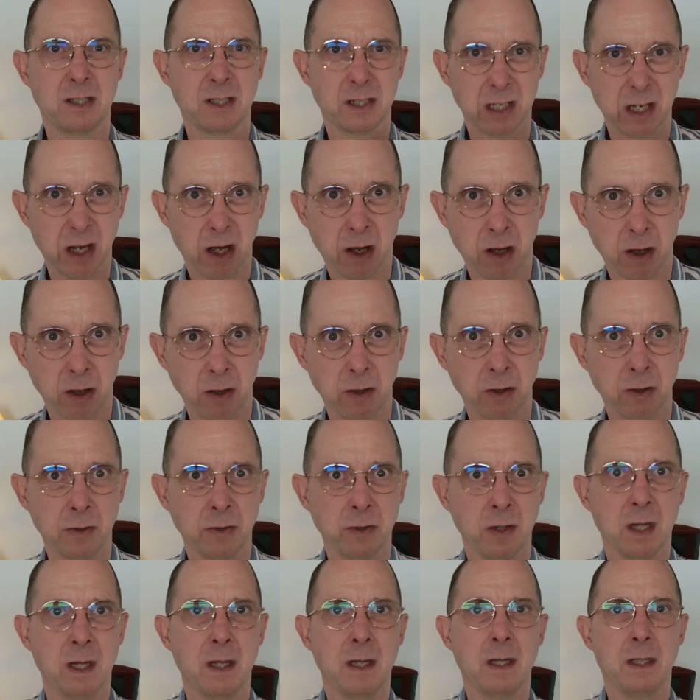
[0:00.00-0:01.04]

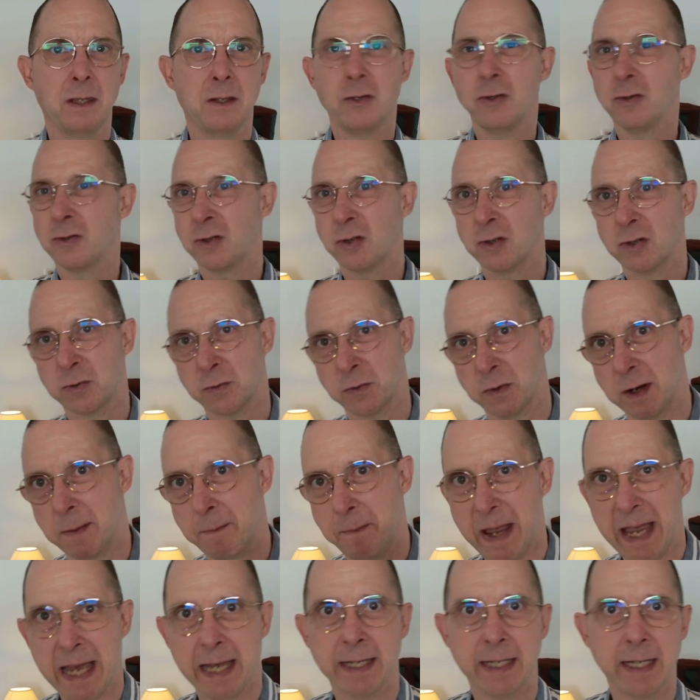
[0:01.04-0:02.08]
slow. Users were
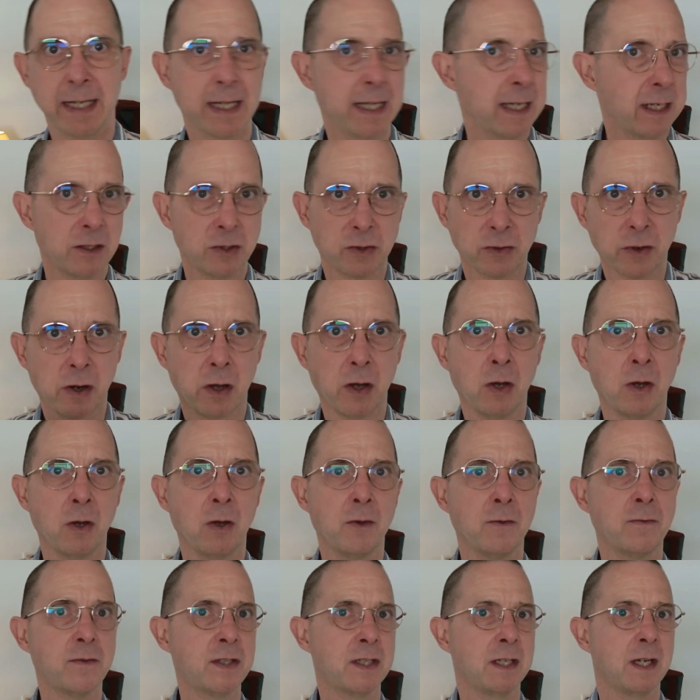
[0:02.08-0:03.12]
abandoning in
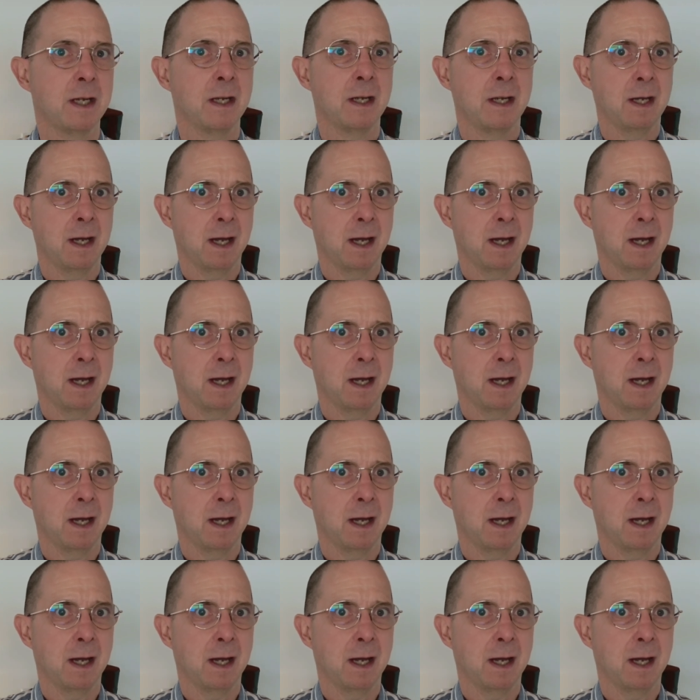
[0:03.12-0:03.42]
droves.